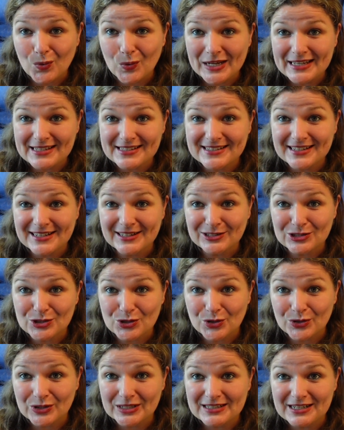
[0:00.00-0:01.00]
waste
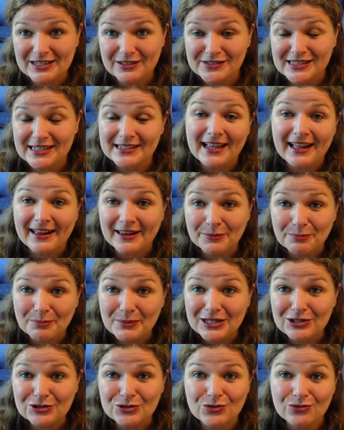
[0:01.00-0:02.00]
alternatives that help
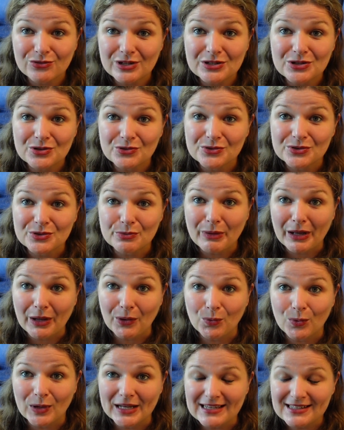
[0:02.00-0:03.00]
me to reduce my
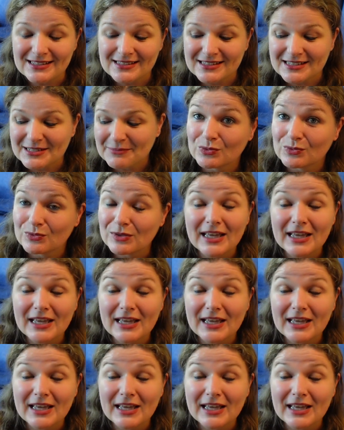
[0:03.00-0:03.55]
waste.